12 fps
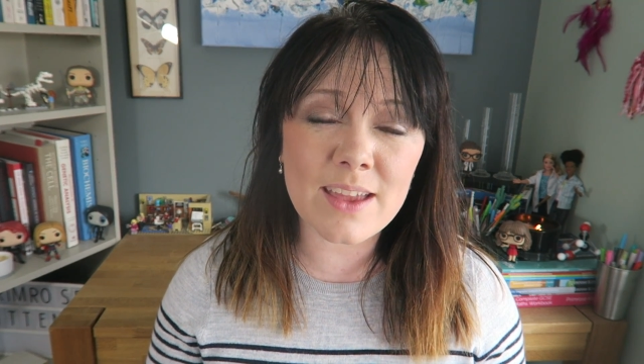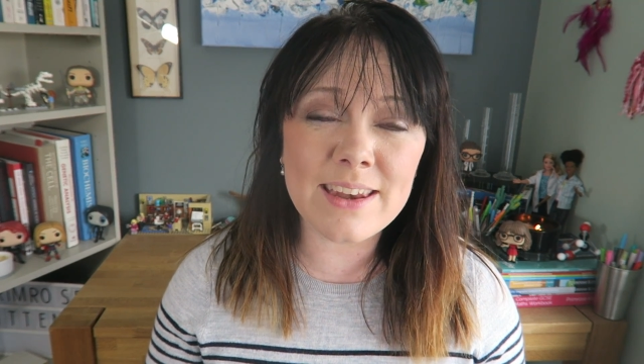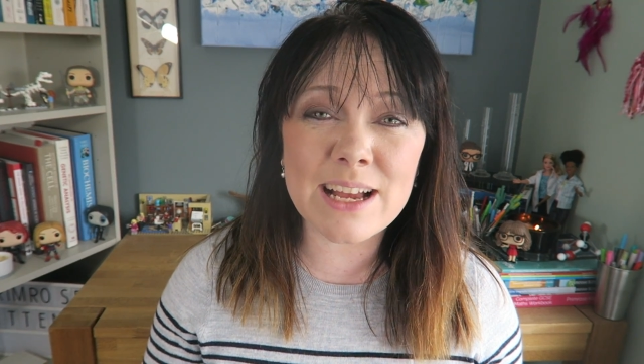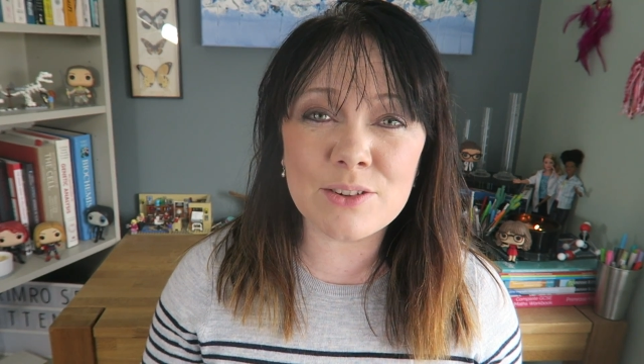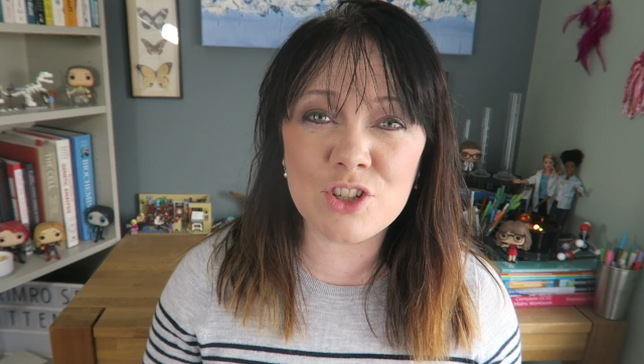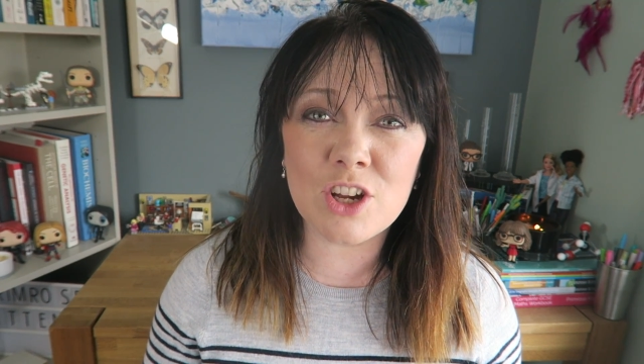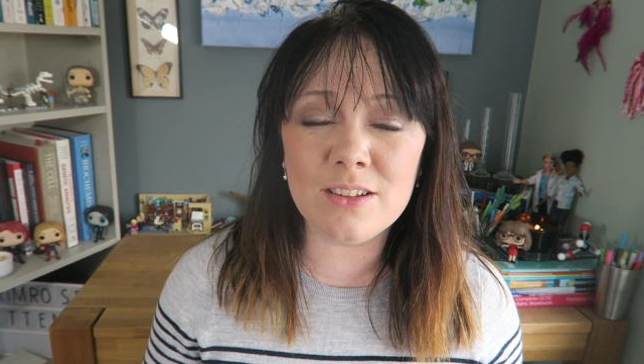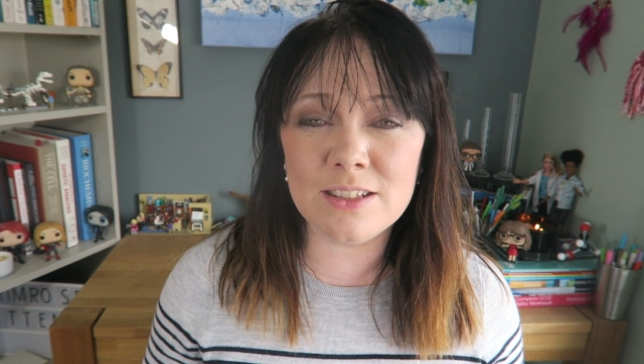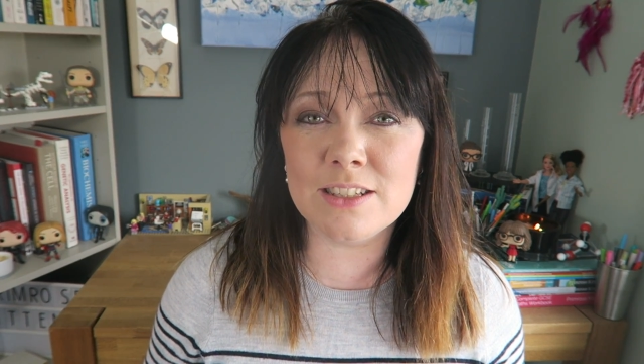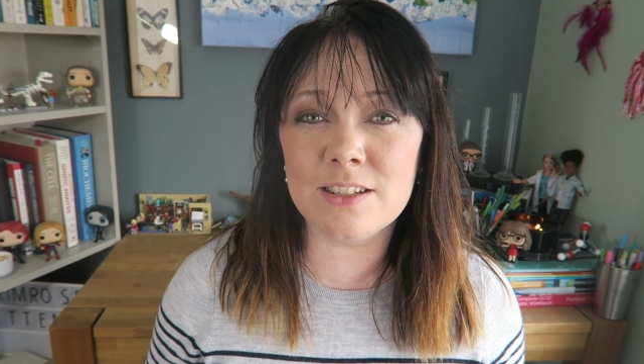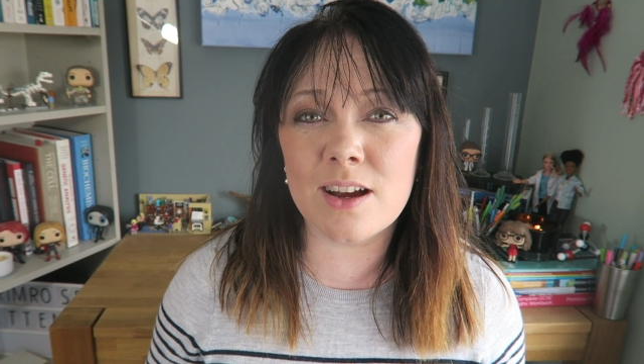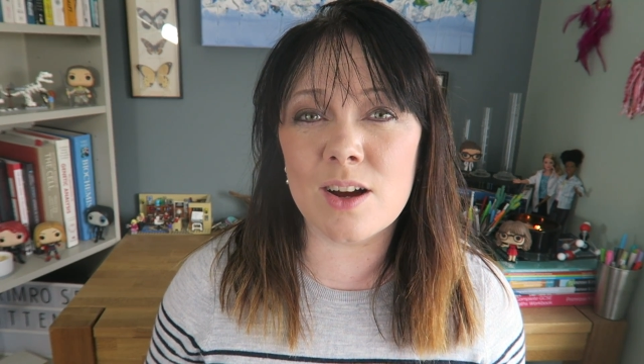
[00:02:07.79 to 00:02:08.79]
Now
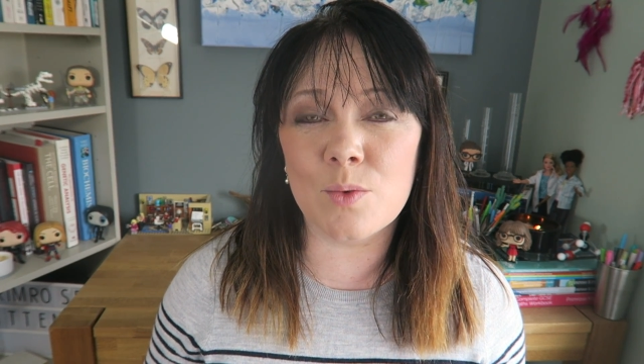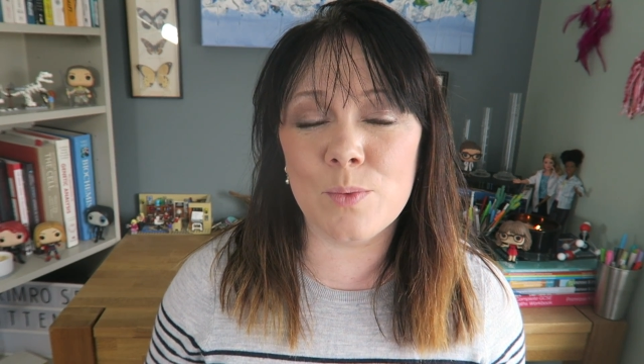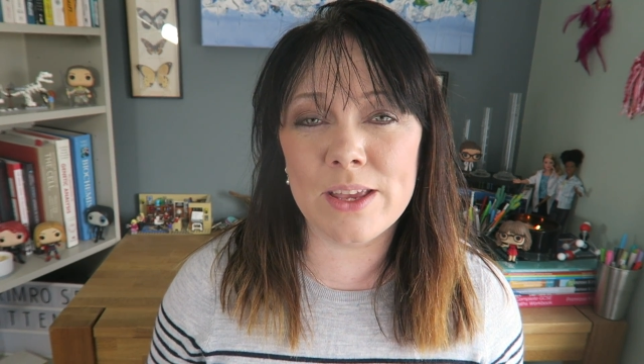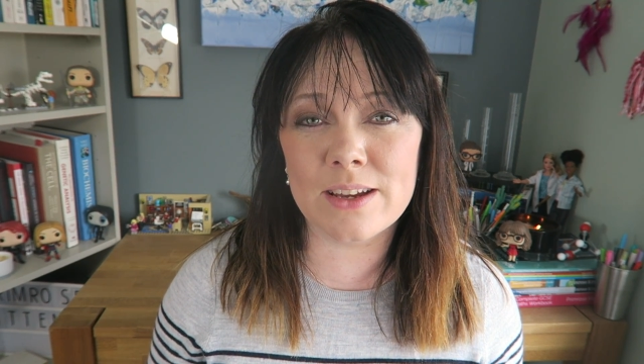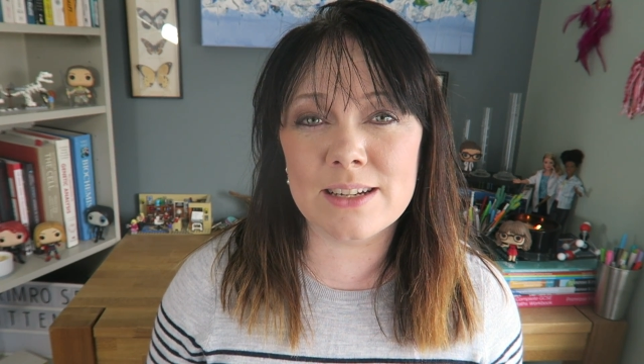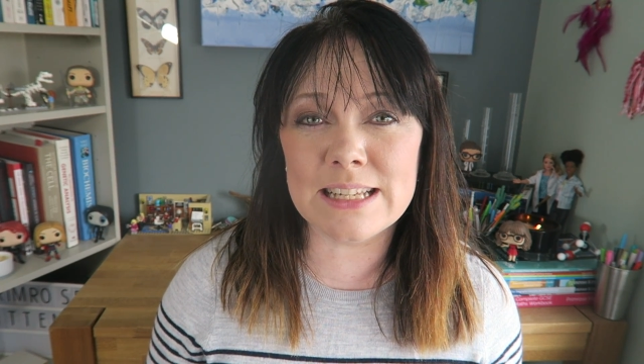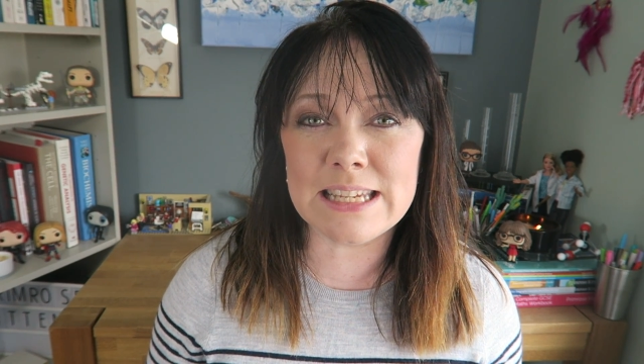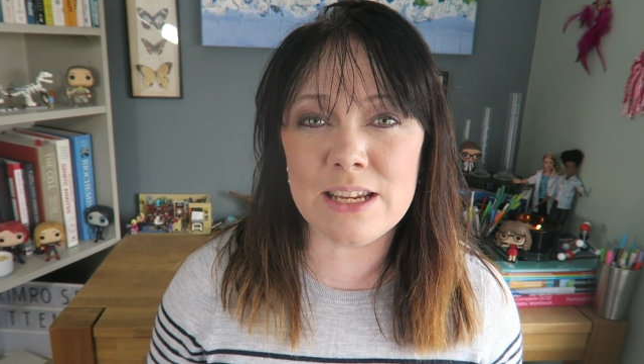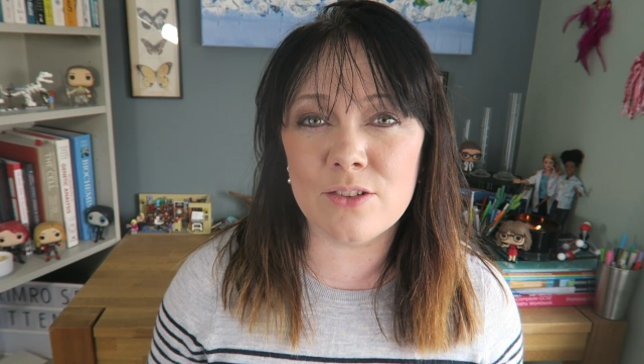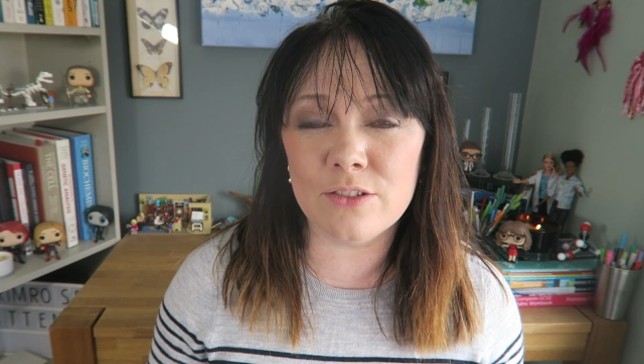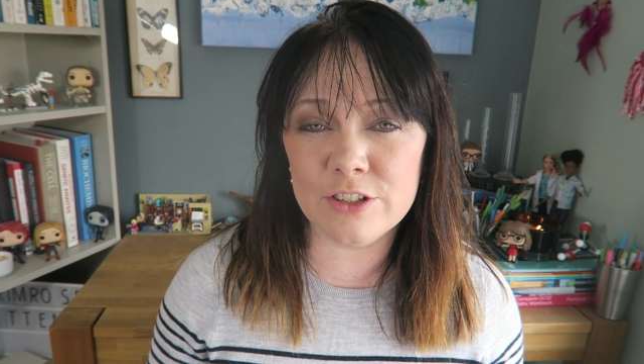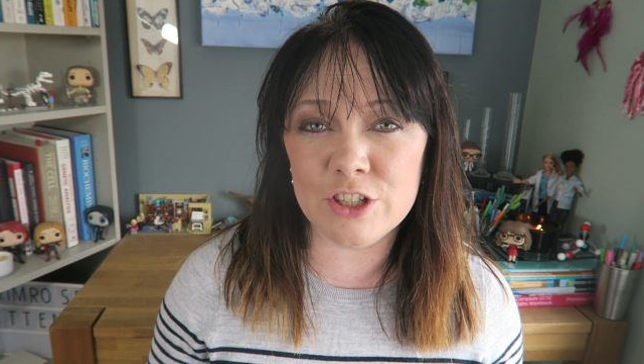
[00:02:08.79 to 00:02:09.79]
chances are we are going to
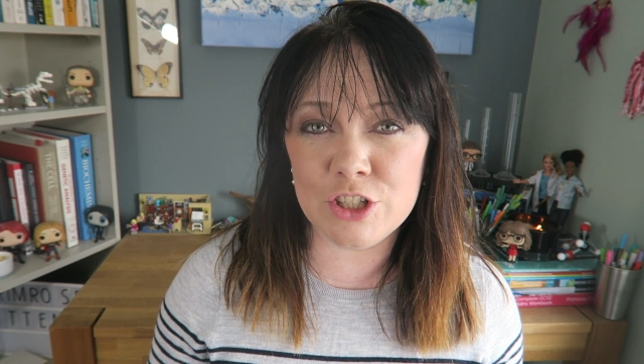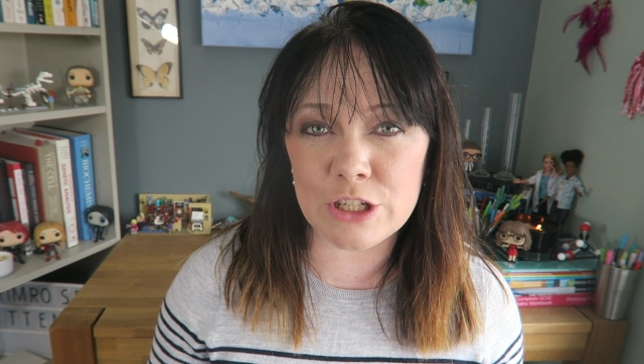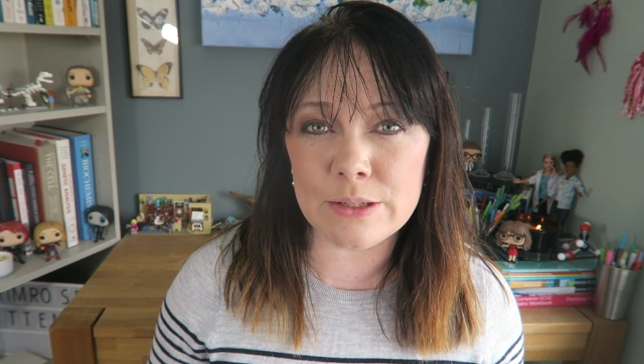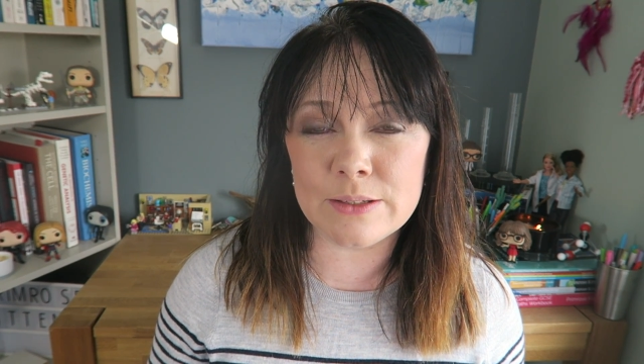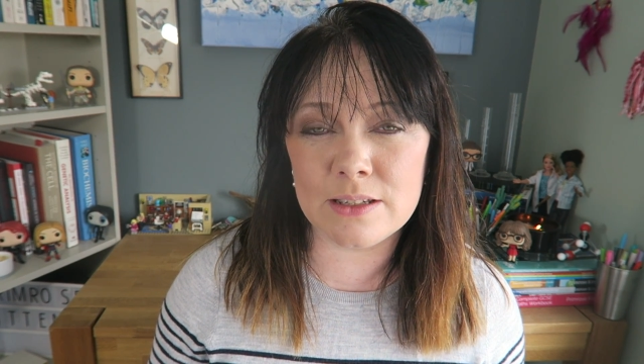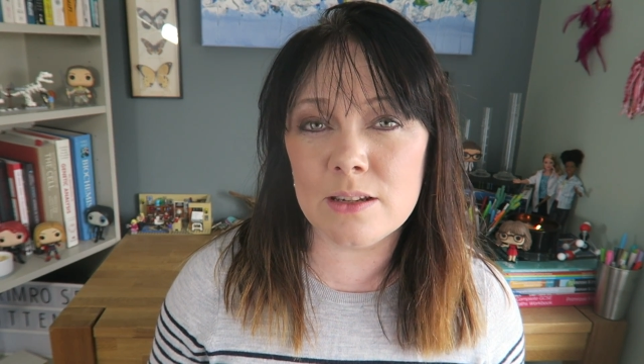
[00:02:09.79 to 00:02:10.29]
see a reduced